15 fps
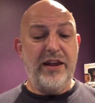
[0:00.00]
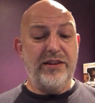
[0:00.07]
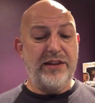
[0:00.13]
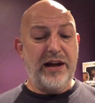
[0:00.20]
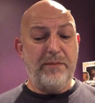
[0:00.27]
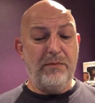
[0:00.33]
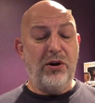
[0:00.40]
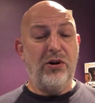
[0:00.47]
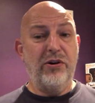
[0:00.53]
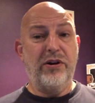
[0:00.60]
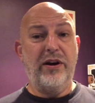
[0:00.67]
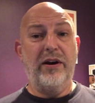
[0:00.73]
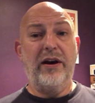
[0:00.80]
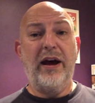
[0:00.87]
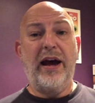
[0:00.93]
That
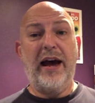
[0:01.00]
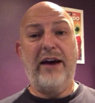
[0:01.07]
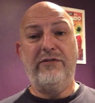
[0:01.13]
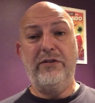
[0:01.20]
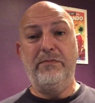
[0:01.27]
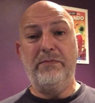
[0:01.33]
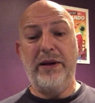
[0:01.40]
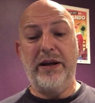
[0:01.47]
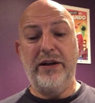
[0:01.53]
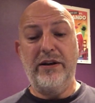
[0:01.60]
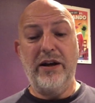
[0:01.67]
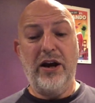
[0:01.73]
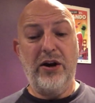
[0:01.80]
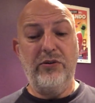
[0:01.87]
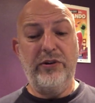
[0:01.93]
marker having been
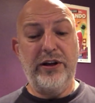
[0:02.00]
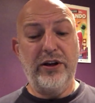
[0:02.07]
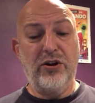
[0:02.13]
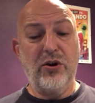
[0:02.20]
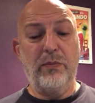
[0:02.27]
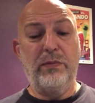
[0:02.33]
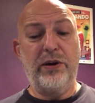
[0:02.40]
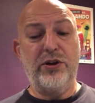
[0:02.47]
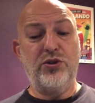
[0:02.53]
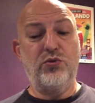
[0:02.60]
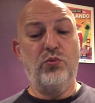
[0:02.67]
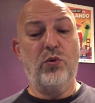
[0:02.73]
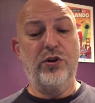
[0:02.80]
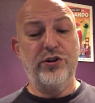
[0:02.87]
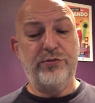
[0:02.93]
only accomplished
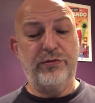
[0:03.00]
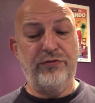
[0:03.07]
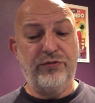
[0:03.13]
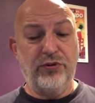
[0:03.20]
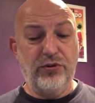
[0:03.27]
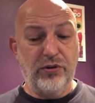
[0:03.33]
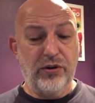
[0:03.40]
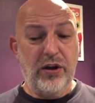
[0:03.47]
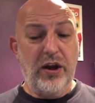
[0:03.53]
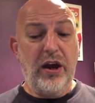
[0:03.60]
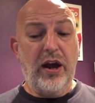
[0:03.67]
once before,